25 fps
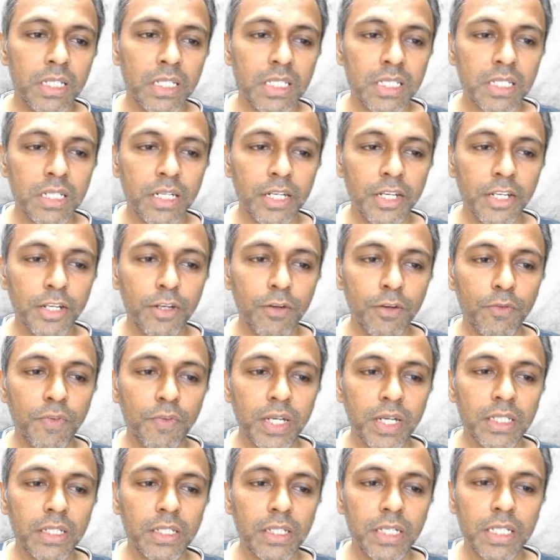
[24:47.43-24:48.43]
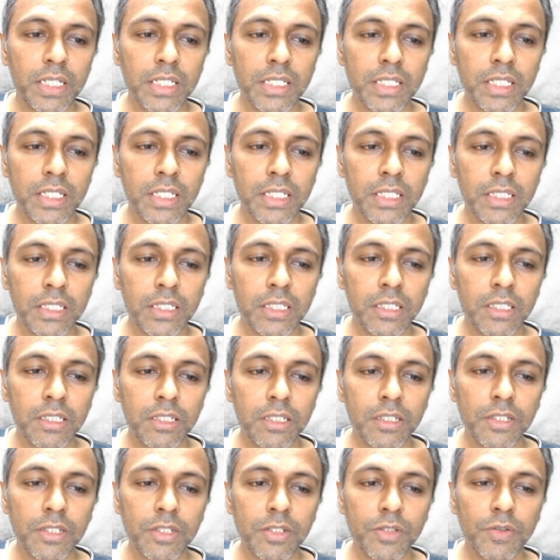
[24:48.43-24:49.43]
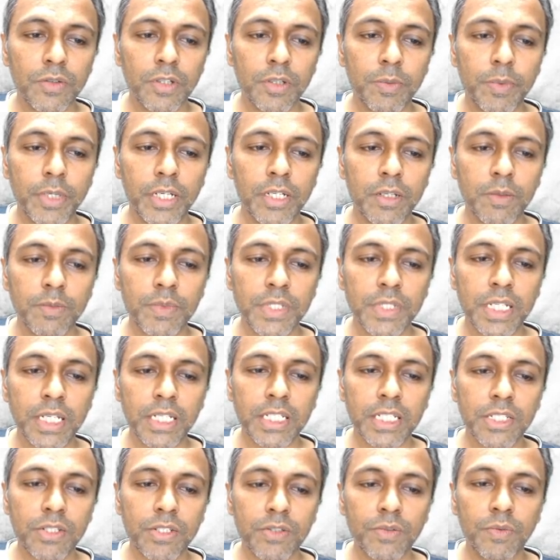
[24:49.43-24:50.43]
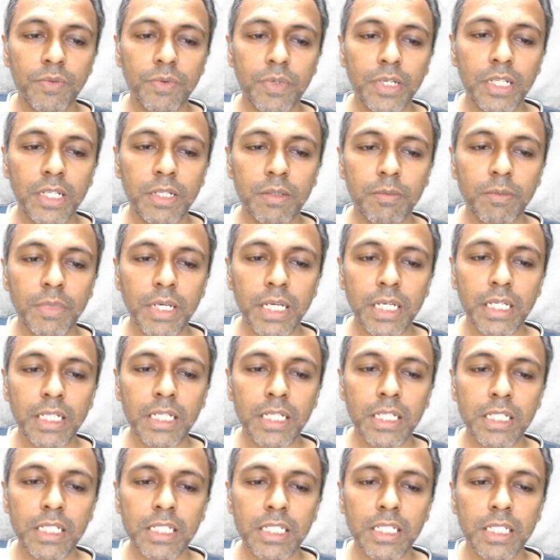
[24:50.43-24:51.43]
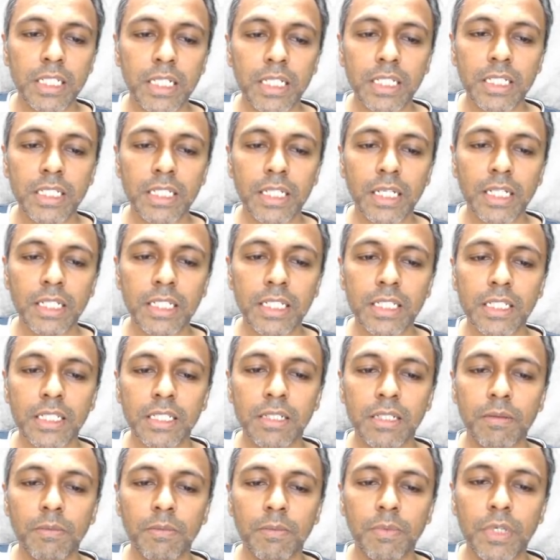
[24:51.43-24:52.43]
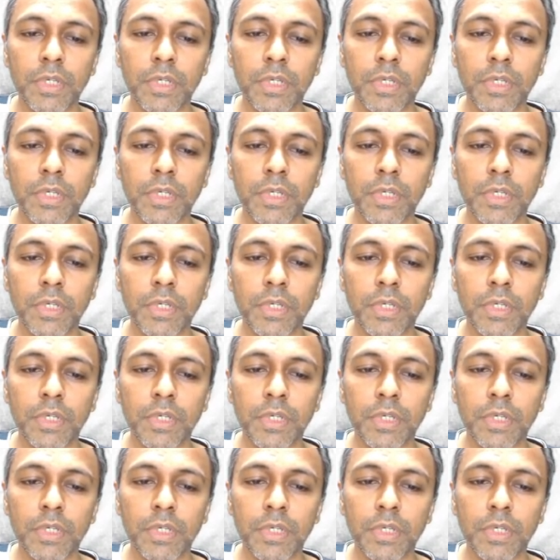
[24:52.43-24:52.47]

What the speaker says: Let's continue factorizing. So it becomes x square minus 6x